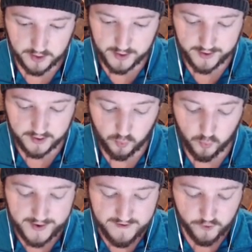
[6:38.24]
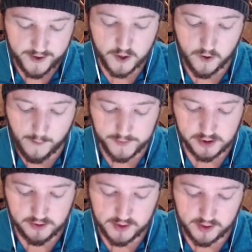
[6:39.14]
and waiting for a good
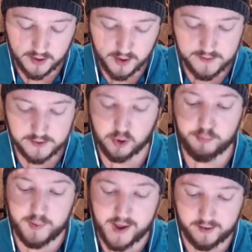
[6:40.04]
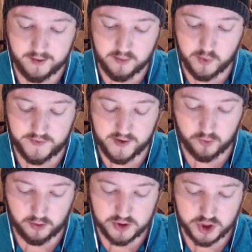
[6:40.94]
opportunity to go back in with that
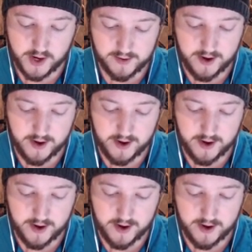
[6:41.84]
Royal Giant.